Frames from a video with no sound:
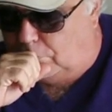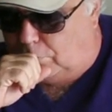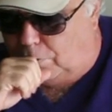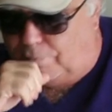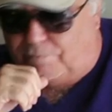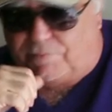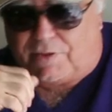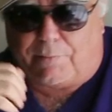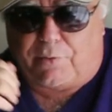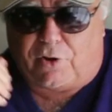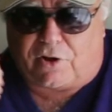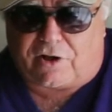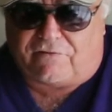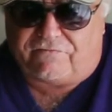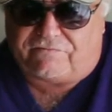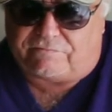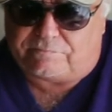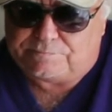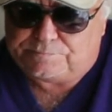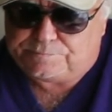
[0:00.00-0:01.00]
the book
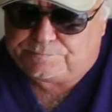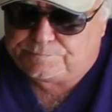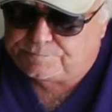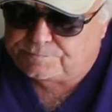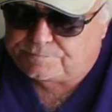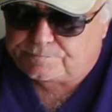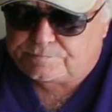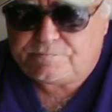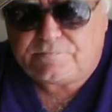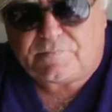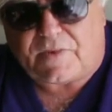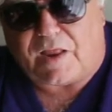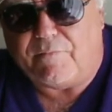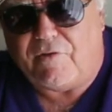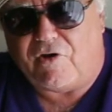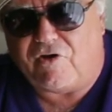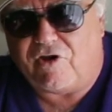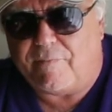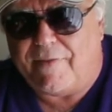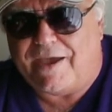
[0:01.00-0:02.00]
of
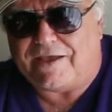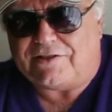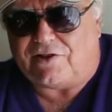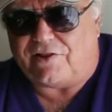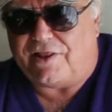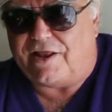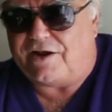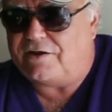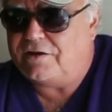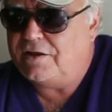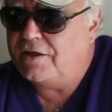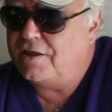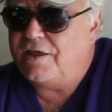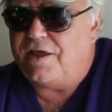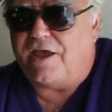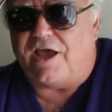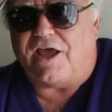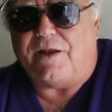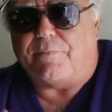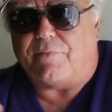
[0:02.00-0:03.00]
Mary Magdalena,
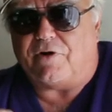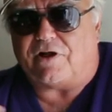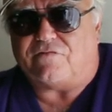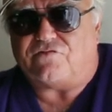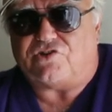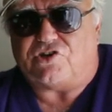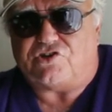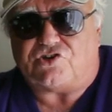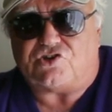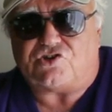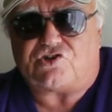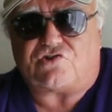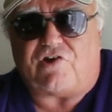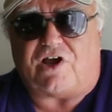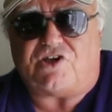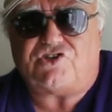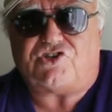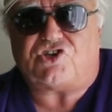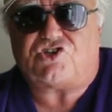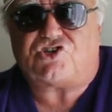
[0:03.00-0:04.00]
and the book of Jesus
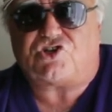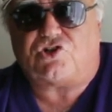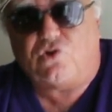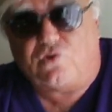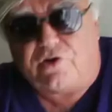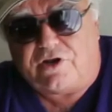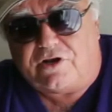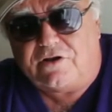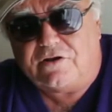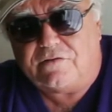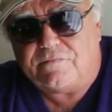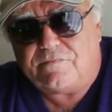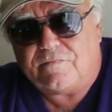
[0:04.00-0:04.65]
Christ excluded